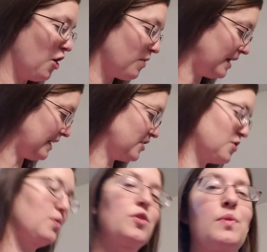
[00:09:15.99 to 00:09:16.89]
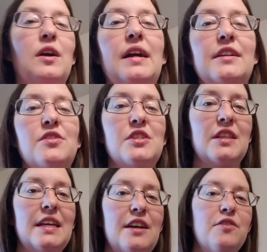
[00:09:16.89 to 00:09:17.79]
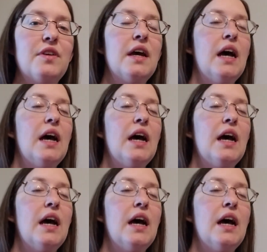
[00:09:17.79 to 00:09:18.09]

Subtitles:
right next door to where I used to live.